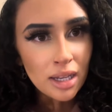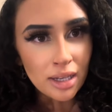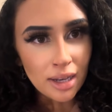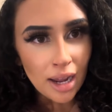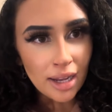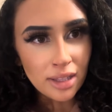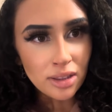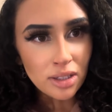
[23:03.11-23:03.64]

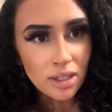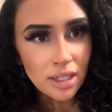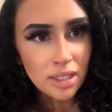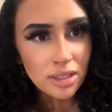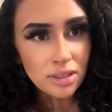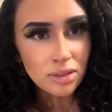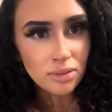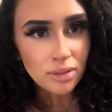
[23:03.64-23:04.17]
9 30
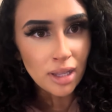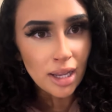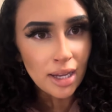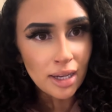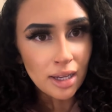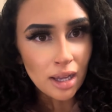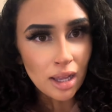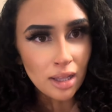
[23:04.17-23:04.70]
to
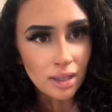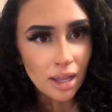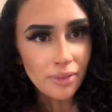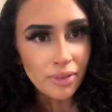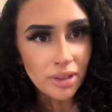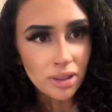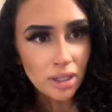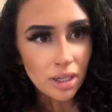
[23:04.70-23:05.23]
like
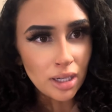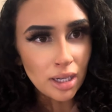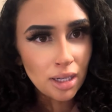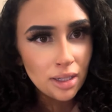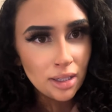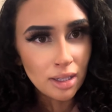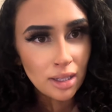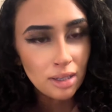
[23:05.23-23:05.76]
11
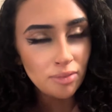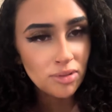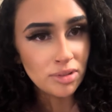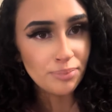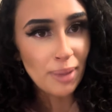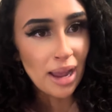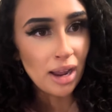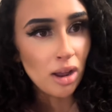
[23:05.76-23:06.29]
30 and it
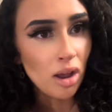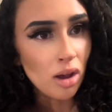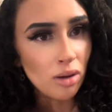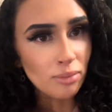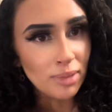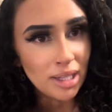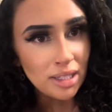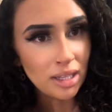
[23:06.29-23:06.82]
was back
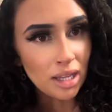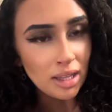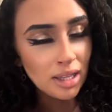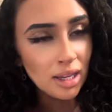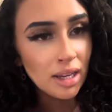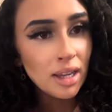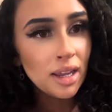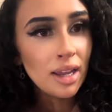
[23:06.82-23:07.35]
home like
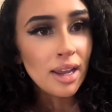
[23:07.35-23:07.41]
nothing